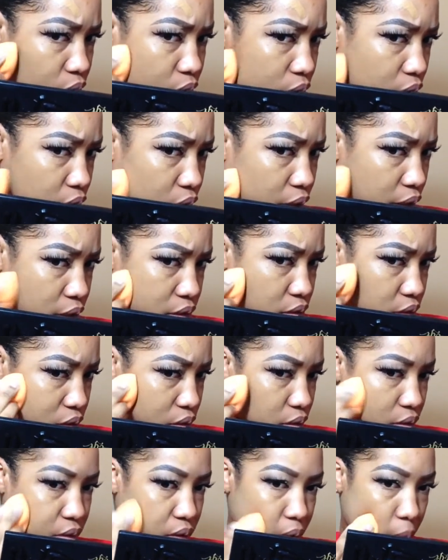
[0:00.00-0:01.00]
Okay,
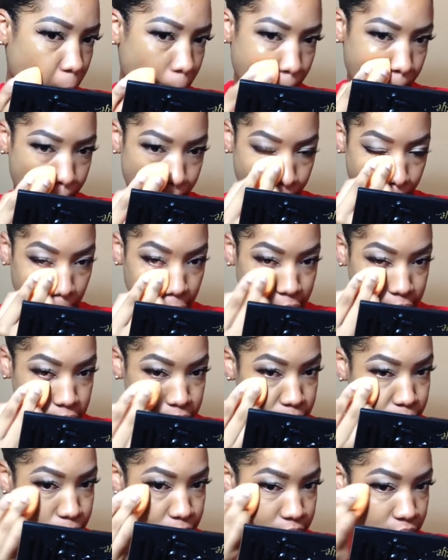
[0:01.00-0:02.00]
so it's
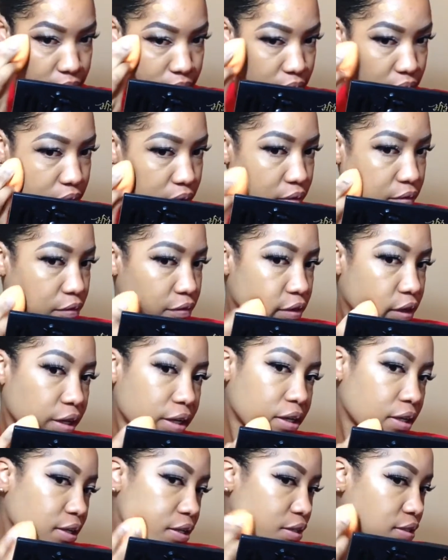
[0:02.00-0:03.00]
blending
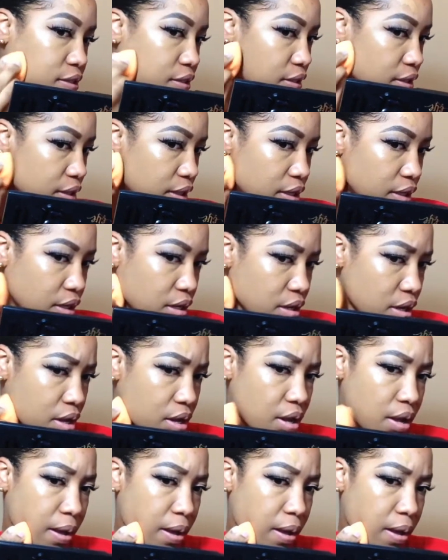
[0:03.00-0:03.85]
very easily,